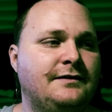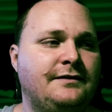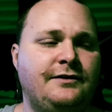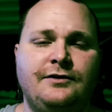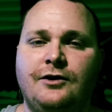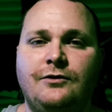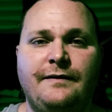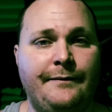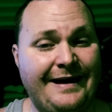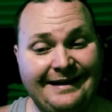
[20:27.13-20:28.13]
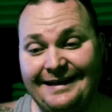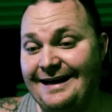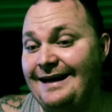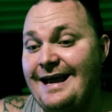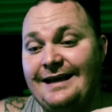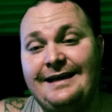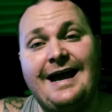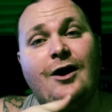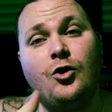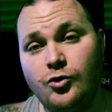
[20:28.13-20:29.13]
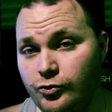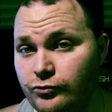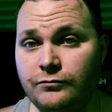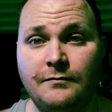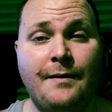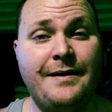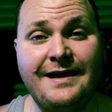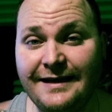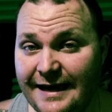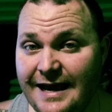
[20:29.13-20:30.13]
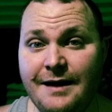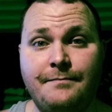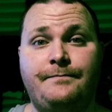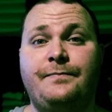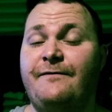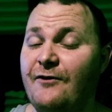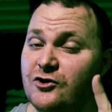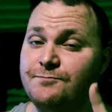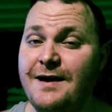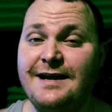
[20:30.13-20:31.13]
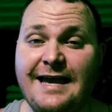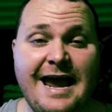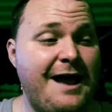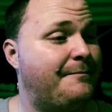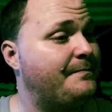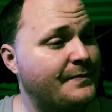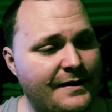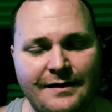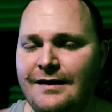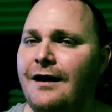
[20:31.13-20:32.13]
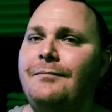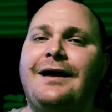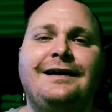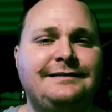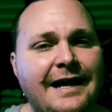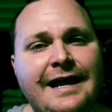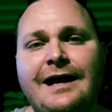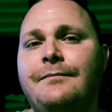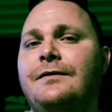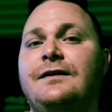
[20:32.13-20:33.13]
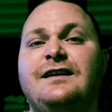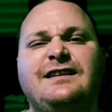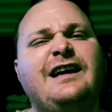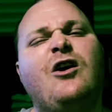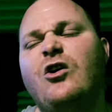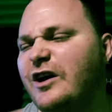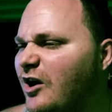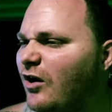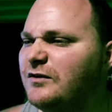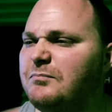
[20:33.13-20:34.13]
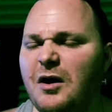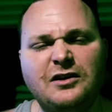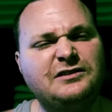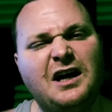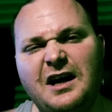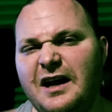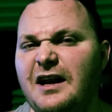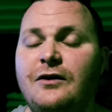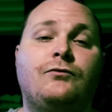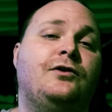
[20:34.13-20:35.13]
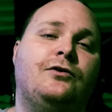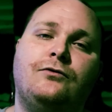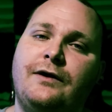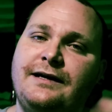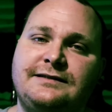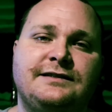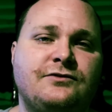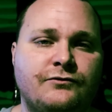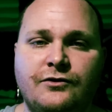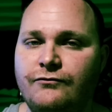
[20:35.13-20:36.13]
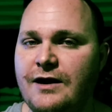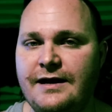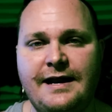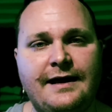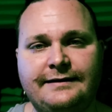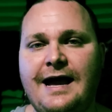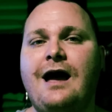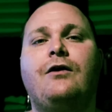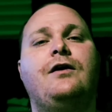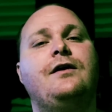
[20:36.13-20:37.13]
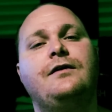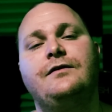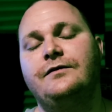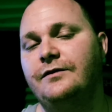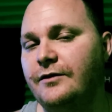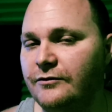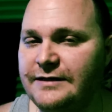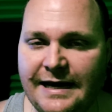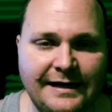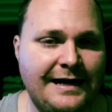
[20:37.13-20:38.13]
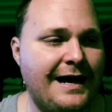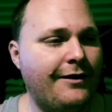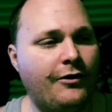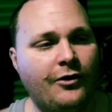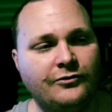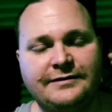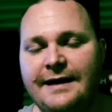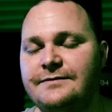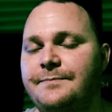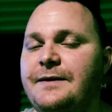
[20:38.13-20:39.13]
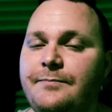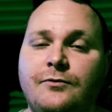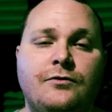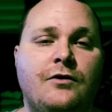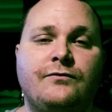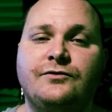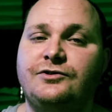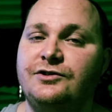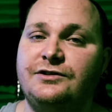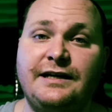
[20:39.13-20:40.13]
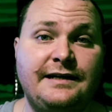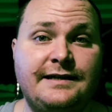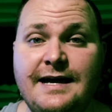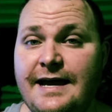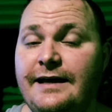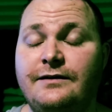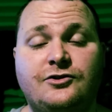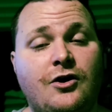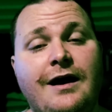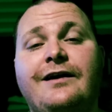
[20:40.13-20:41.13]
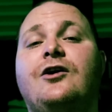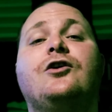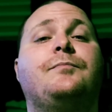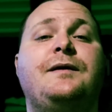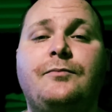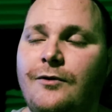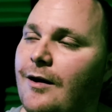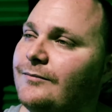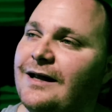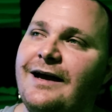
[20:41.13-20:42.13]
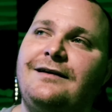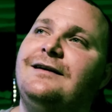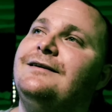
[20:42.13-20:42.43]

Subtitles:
You know, and then when I landed at Calhoun, my main camp, first main camp, I'm like, damn, they all get off the bus, da da da da, real racist, real rednecked out, you know, taking it out on all types of people over just anything and trying to hurt people. I'm like,